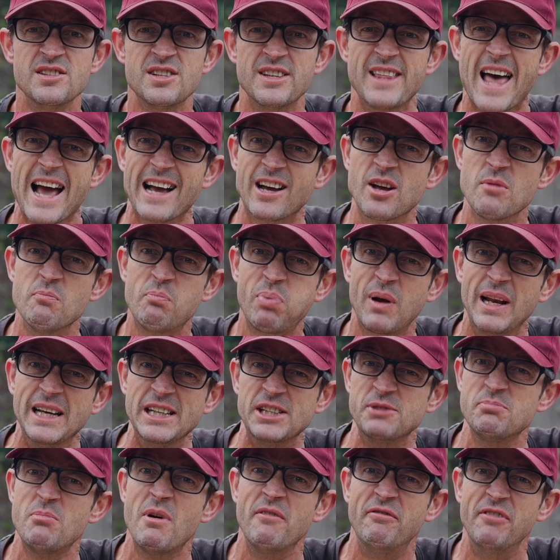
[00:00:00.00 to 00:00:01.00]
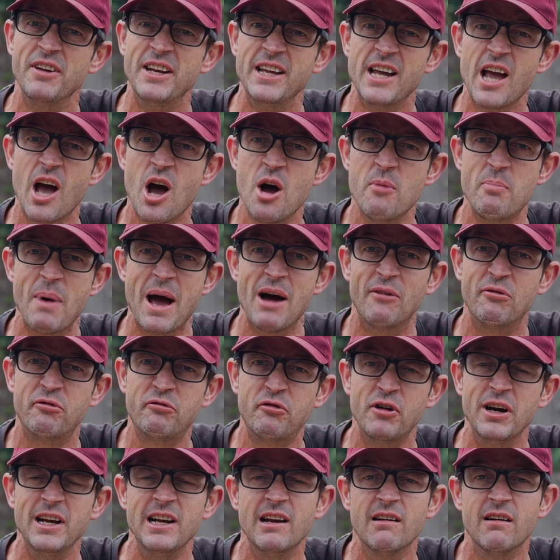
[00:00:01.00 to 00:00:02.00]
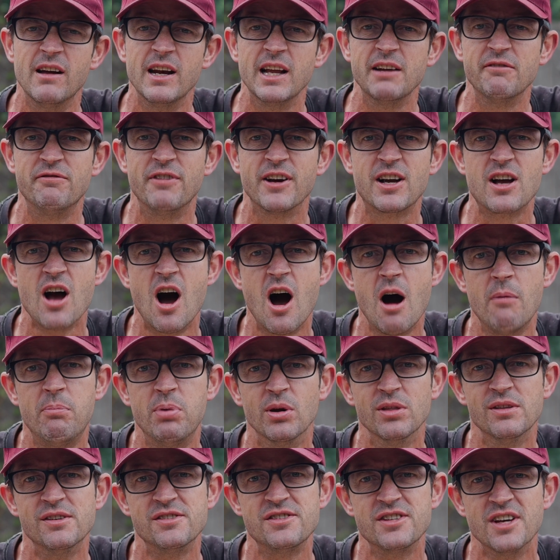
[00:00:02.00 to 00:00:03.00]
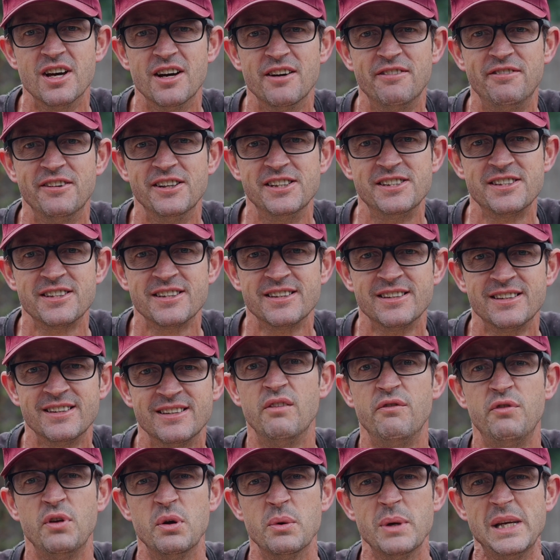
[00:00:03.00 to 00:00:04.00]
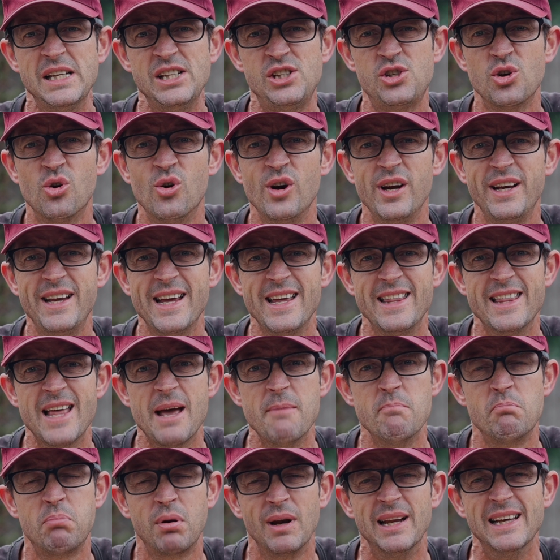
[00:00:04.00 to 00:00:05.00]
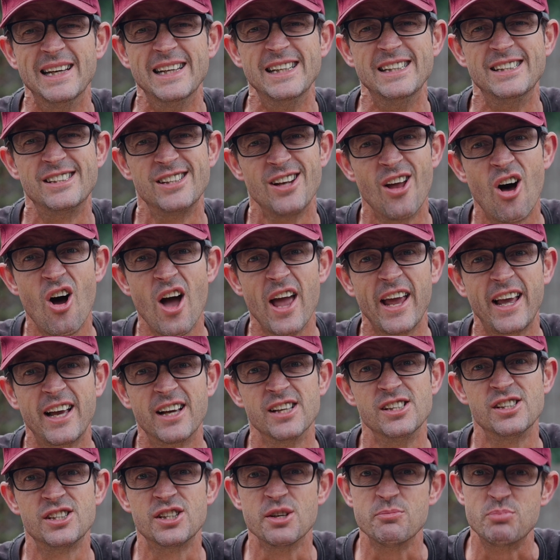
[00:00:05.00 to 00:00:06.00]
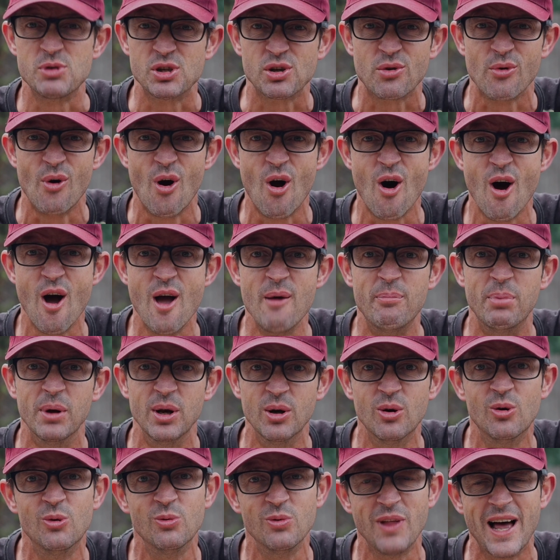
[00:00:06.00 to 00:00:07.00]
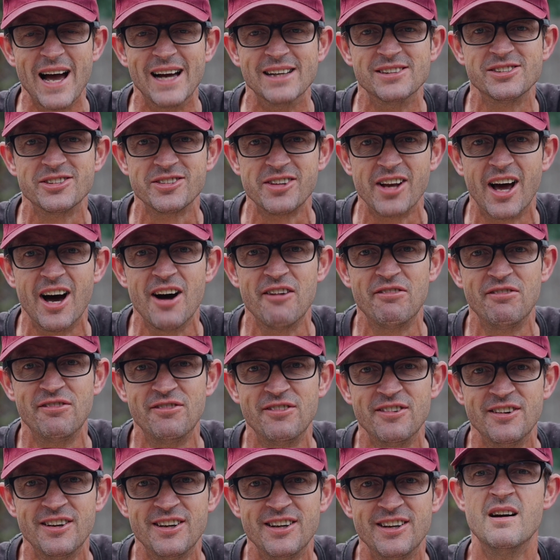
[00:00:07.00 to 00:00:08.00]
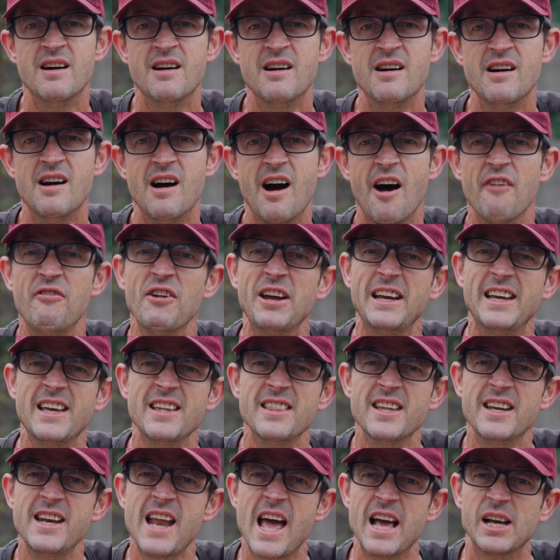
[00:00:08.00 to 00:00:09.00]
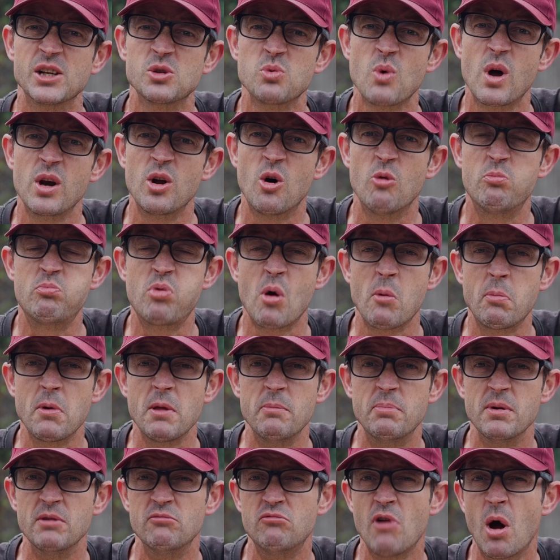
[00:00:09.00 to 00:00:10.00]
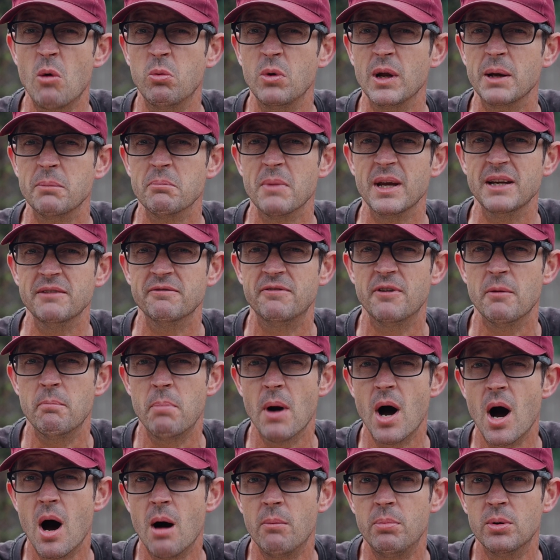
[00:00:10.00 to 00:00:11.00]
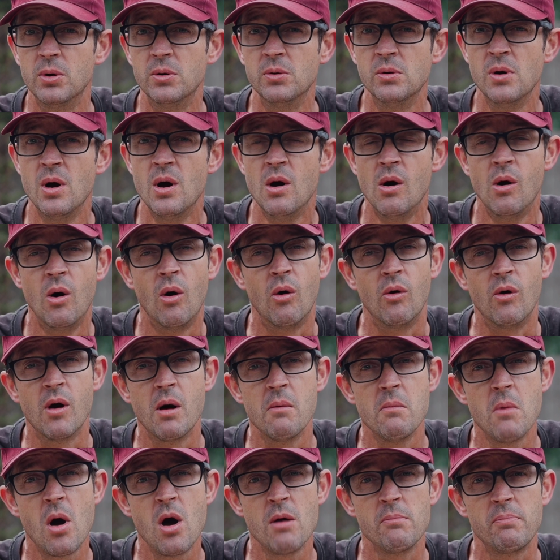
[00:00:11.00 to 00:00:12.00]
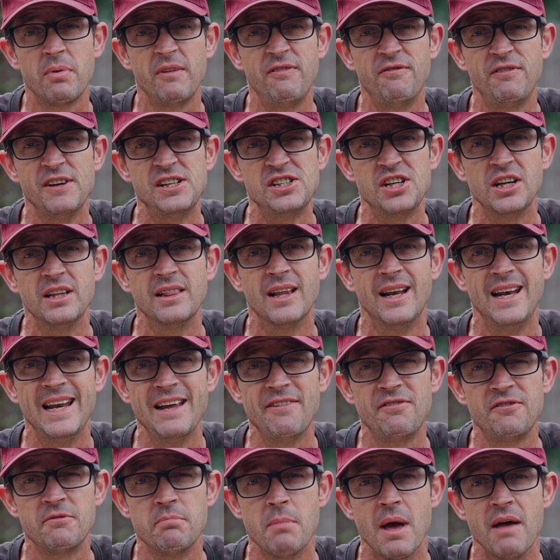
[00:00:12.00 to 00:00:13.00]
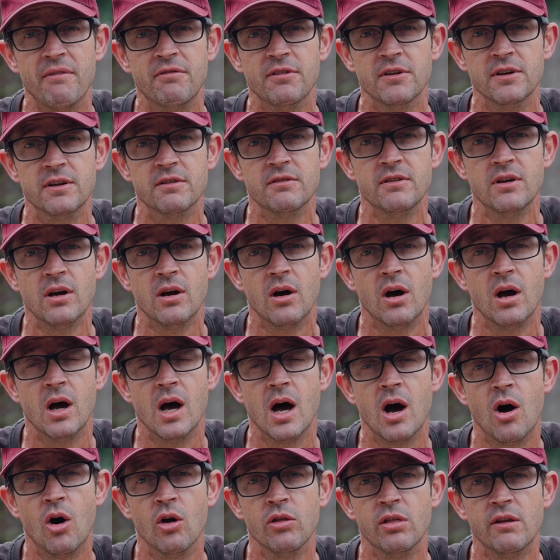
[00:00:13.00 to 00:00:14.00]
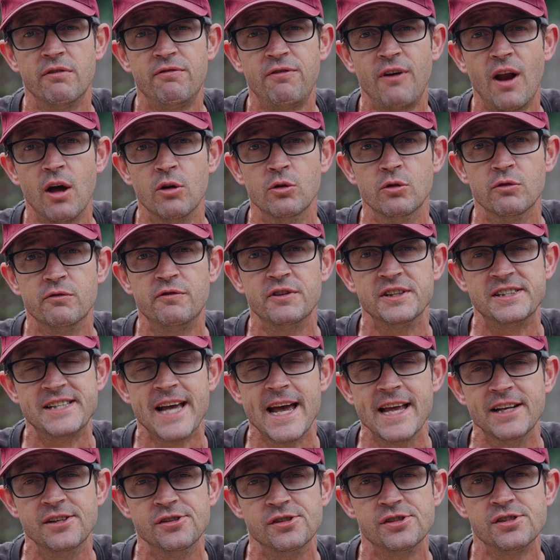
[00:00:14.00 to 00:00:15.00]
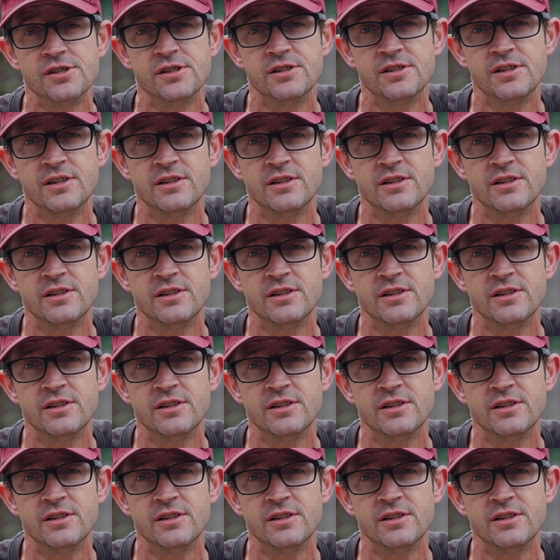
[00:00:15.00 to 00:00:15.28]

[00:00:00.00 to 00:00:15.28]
So that completes my video about freelining for carp on the surface. If you enjoyed it, then please like and subscribe and all that stuff. I think in the next one I'll probably be rolling meat for barbel, or I might be fishing the lift method on the float for tench.